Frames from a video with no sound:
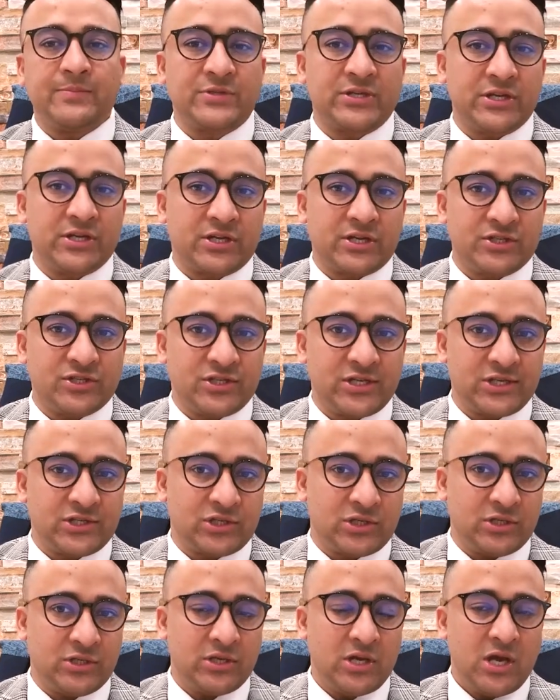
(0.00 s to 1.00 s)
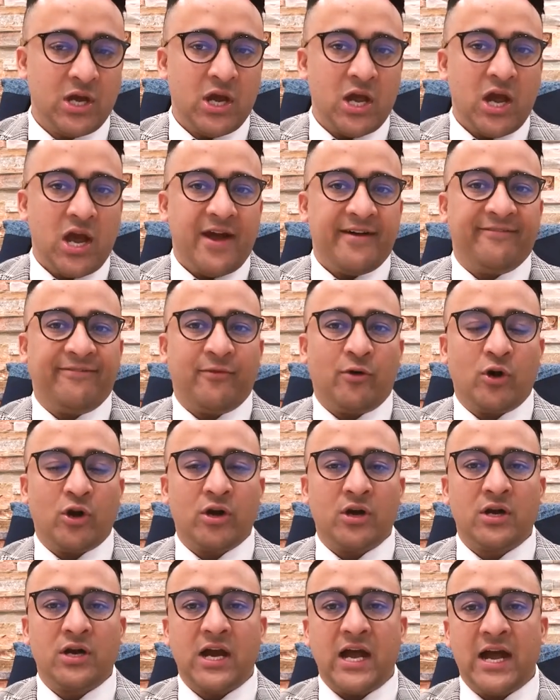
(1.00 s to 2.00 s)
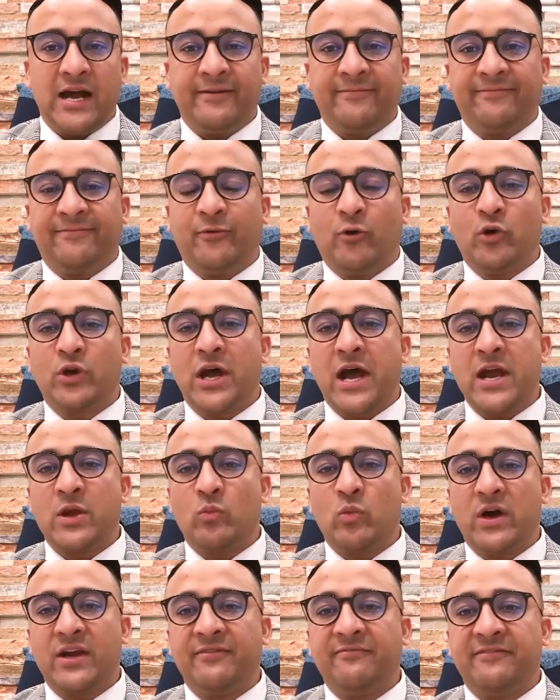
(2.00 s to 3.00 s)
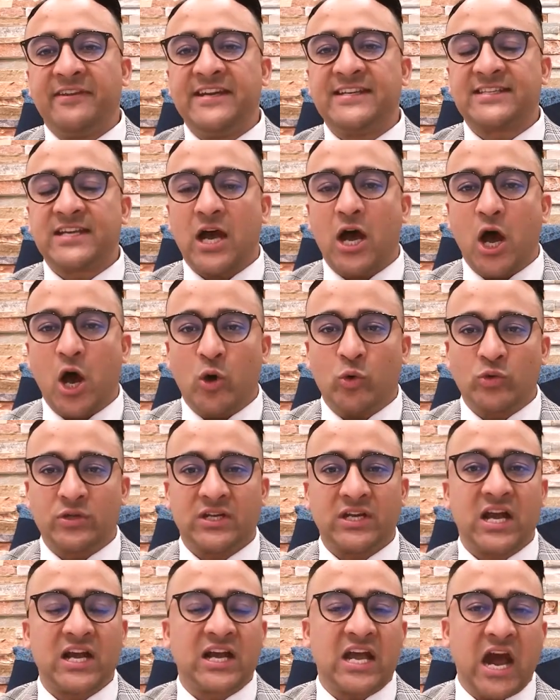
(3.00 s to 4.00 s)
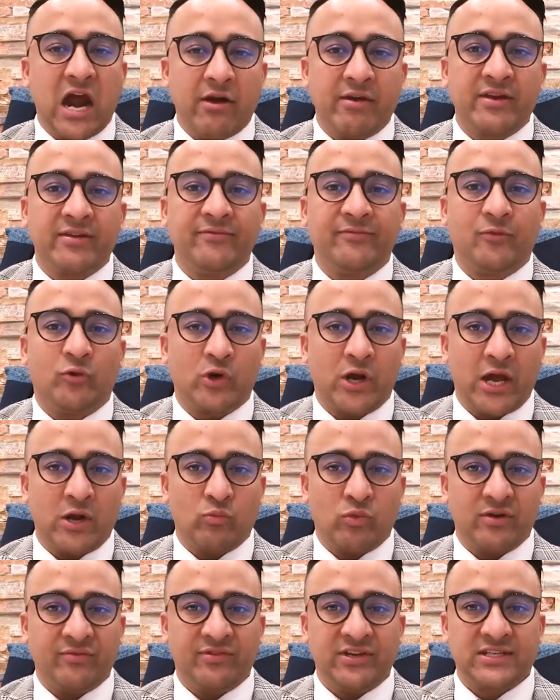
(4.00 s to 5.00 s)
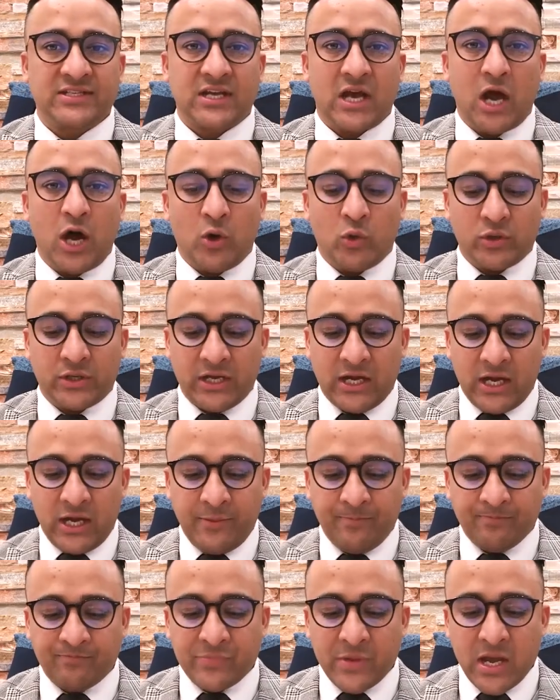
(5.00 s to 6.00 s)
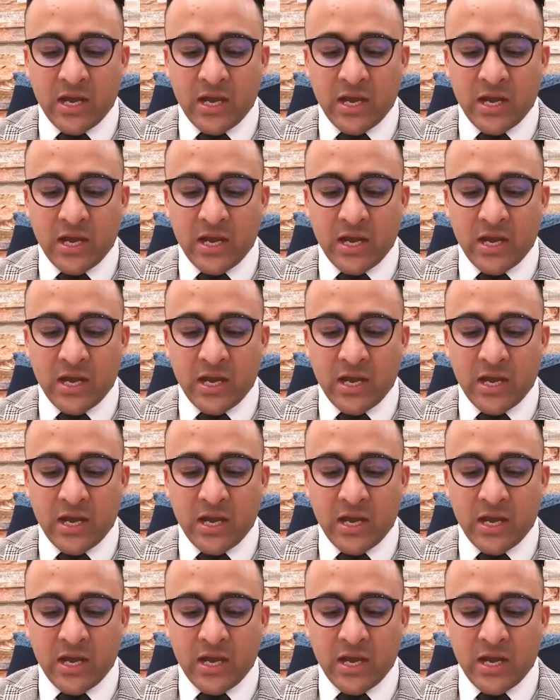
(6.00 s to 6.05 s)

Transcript: sort of concession for a 491 visa holder, a current 491 visa holder,